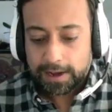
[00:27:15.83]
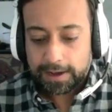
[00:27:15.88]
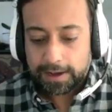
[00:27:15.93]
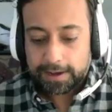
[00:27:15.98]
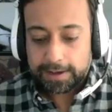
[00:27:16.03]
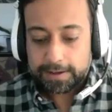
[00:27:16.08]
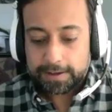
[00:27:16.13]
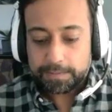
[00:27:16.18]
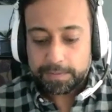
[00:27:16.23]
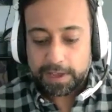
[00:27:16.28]

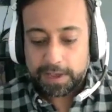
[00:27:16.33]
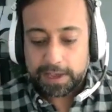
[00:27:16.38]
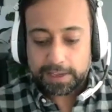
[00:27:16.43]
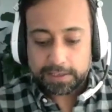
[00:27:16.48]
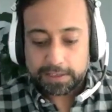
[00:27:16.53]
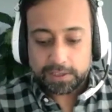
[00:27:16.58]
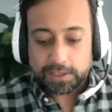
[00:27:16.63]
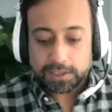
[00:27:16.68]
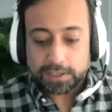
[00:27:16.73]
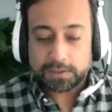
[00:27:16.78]

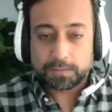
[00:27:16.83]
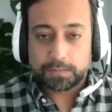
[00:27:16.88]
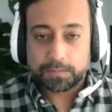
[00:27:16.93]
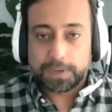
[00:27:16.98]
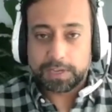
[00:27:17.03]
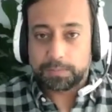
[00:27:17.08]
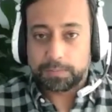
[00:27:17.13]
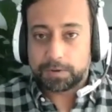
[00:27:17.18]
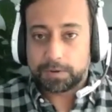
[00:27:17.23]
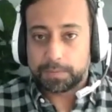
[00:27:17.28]
and just
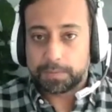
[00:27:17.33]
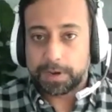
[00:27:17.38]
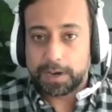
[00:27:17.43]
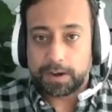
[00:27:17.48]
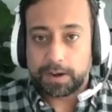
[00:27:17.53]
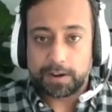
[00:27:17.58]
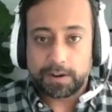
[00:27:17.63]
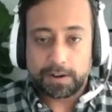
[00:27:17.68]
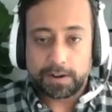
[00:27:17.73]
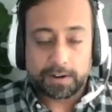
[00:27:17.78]
be
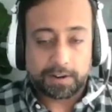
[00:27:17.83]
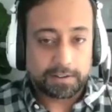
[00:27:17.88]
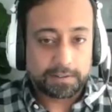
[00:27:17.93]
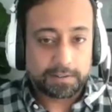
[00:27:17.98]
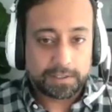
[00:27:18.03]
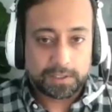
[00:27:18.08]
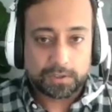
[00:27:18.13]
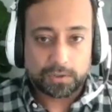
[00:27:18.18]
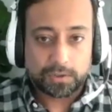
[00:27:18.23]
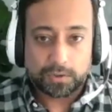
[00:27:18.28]

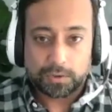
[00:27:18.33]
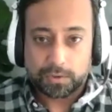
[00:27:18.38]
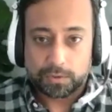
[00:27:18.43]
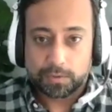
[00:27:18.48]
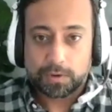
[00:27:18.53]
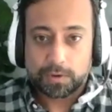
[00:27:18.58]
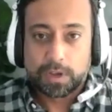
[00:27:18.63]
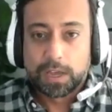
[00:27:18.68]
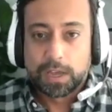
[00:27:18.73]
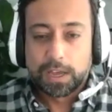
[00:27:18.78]
prepared
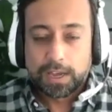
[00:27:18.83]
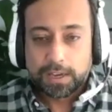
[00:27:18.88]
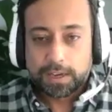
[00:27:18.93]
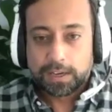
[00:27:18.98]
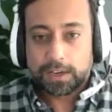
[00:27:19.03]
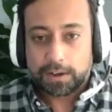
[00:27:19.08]
to,